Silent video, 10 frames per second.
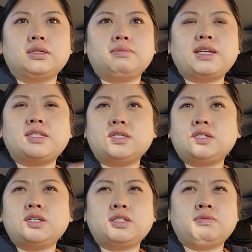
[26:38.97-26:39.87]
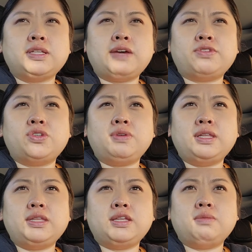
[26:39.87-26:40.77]
my sister doesn't really have to do
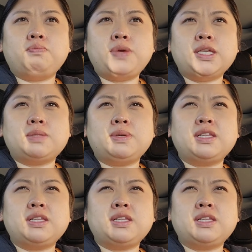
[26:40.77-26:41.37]
anything in the basement.